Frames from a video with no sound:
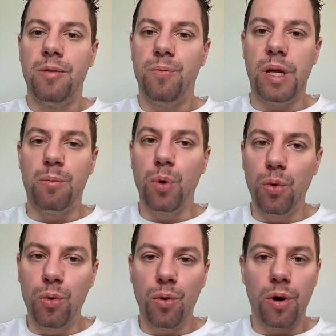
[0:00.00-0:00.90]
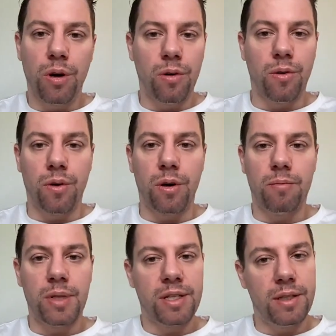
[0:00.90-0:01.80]
being poor or
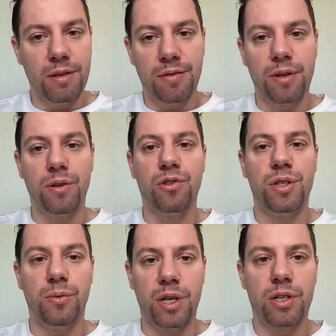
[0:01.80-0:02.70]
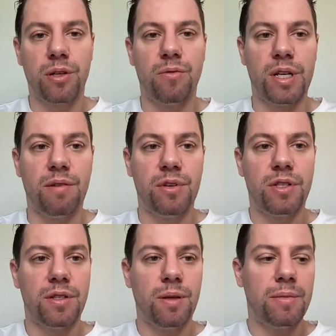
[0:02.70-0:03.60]
in a difficult situation or whatever.
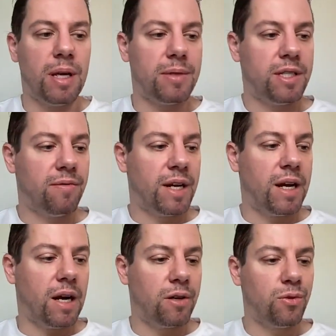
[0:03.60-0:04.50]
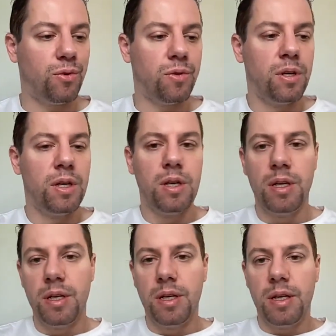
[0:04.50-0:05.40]
So sometimes it's very hard to
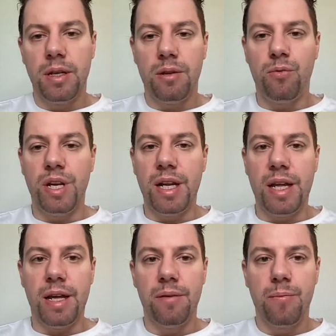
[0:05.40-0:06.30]
really